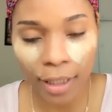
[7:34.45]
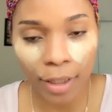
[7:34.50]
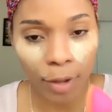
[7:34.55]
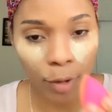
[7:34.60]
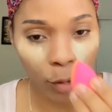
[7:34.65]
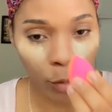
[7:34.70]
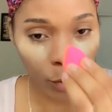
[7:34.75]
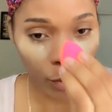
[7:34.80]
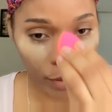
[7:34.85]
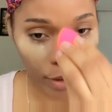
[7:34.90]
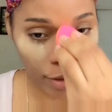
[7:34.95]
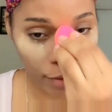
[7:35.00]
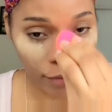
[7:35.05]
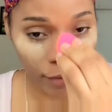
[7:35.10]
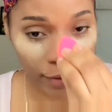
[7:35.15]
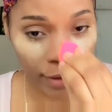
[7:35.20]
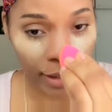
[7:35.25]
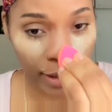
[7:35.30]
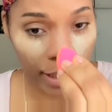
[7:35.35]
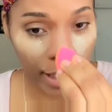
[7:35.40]
Do they
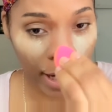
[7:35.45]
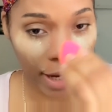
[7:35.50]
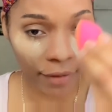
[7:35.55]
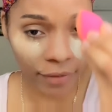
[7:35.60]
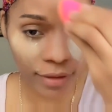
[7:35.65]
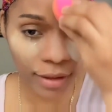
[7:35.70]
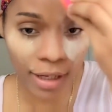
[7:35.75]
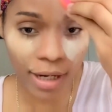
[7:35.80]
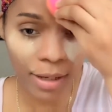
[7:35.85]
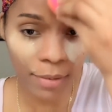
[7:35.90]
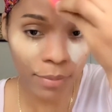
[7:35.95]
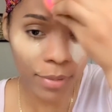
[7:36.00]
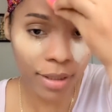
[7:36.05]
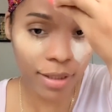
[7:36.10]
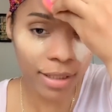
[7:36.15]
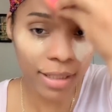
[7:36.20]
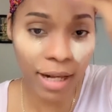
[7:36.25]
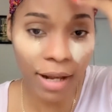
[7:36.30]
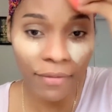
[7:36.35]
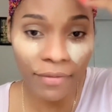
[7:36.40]
really have time?
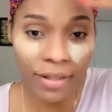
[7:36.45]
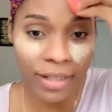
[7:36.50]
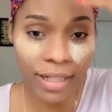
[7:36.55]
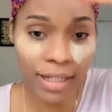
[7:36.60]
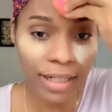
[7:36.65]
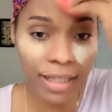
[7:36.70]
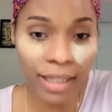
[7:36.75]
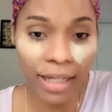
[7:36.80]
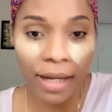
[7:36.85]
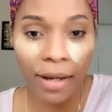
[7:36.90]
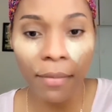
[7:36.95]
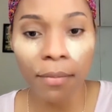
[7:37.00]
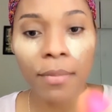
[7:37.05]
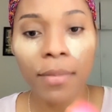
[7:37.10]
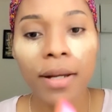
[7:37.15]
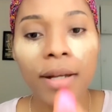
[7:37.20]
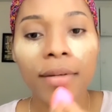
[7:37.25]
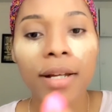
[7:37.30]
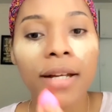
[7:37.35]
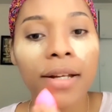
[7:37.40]
Because I've seen them